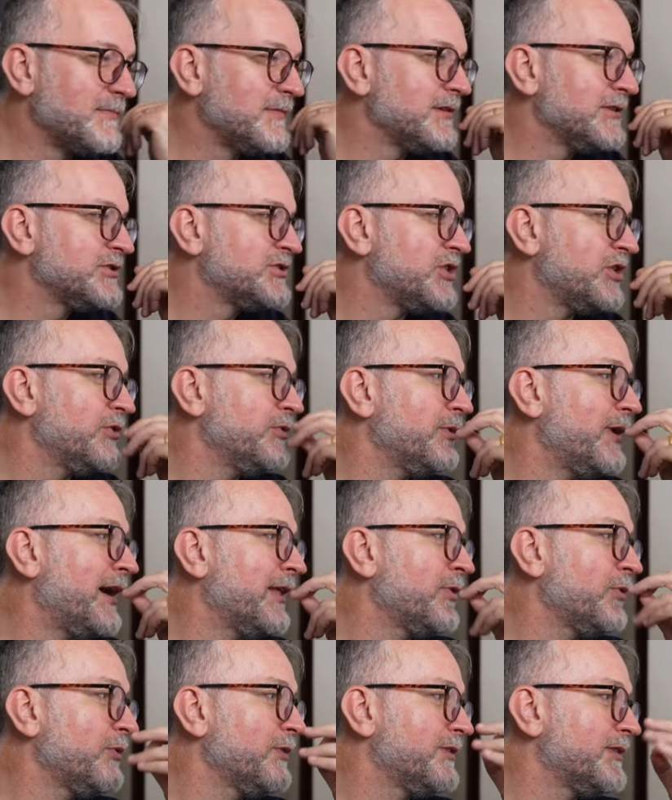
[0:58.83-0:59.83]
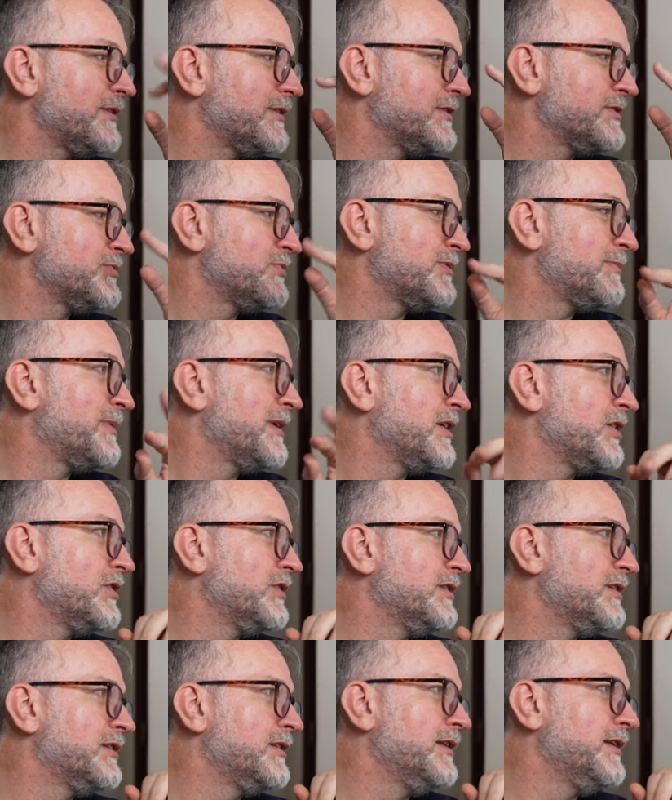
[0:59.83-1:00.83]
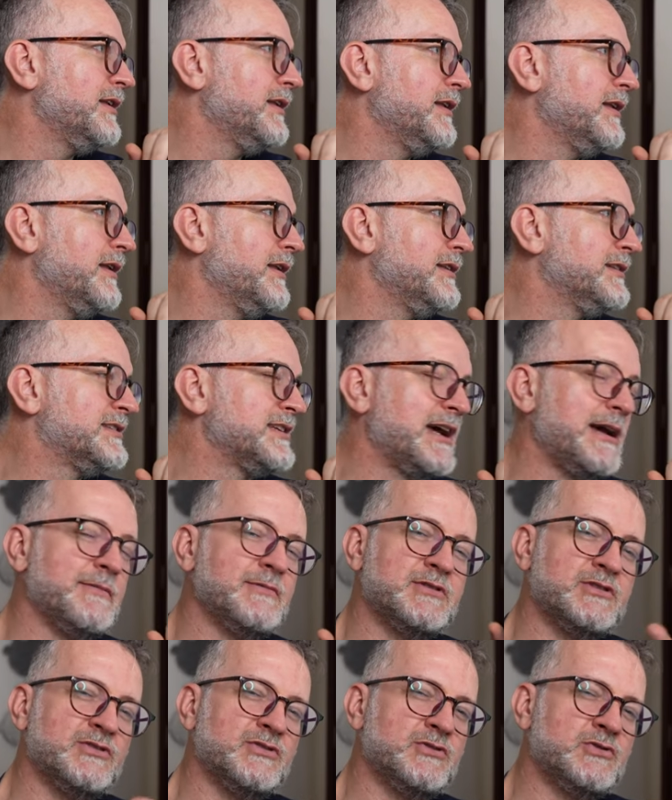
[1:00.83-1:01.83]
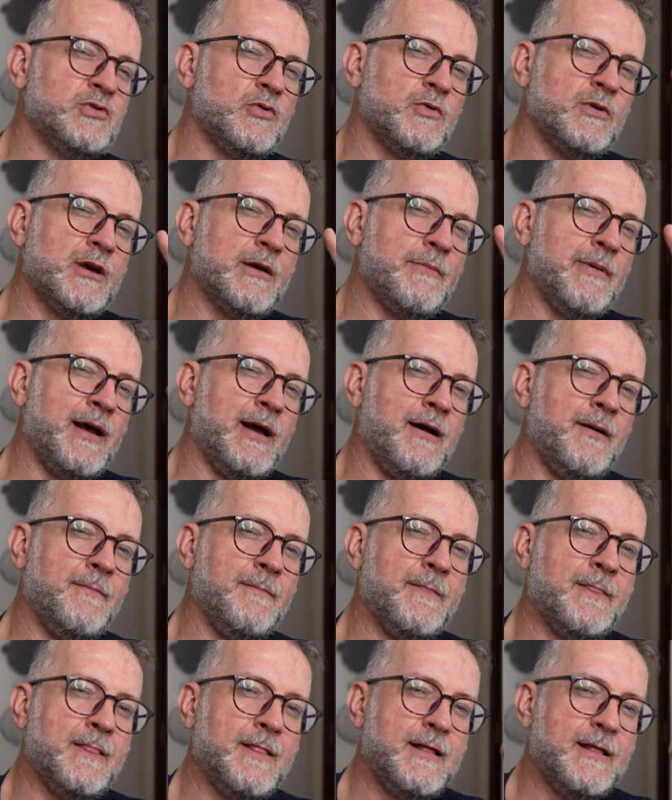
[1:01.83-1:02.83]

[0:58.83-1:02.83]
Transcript: So I thought this would be a good time to talk about